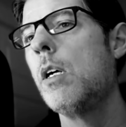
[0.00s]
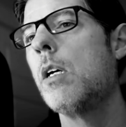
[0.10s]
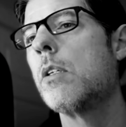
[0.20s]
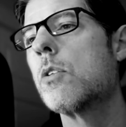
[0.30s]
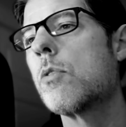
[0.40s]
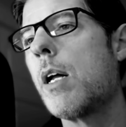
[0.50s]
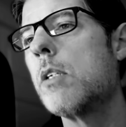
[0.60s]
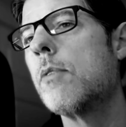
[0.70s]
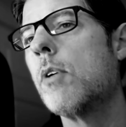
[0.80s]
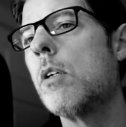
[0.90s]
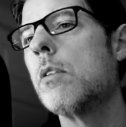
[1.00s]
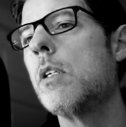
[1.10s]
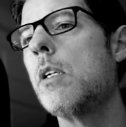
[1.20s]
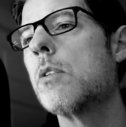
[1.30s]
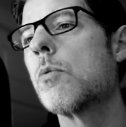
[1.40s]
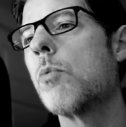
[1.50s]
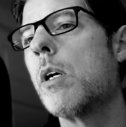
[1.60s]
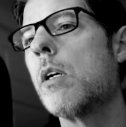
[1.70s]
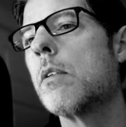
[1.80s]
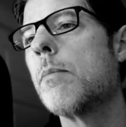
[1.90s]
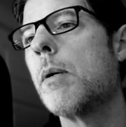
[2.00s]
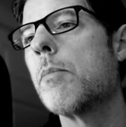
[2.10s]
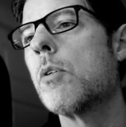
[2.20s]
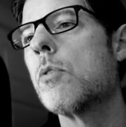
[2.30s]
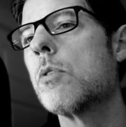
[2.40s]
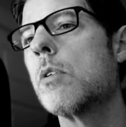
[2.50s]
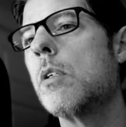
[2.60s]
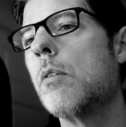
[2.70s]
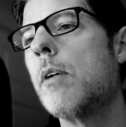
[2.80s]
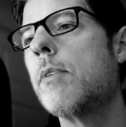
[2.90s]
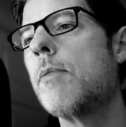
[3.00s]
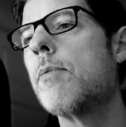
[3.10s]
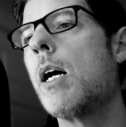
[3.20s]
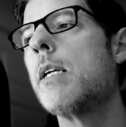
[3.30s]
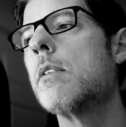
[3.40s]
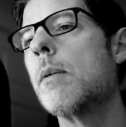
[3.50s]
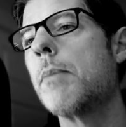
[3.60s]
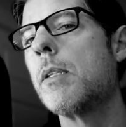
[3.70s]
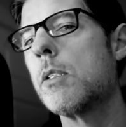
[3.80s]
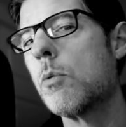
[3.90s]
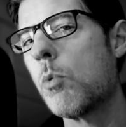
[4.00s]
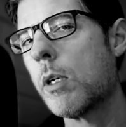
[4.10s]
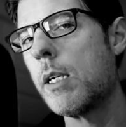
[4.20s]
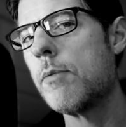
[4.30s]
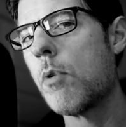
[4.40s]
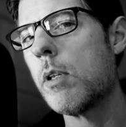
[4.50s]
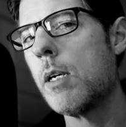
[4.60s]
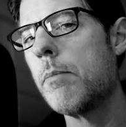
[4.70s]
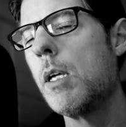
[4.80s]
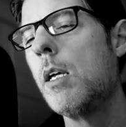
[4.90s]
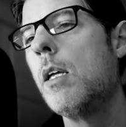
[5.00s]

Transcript: And the Strategy Vault is where the members, if they find something that's working for them,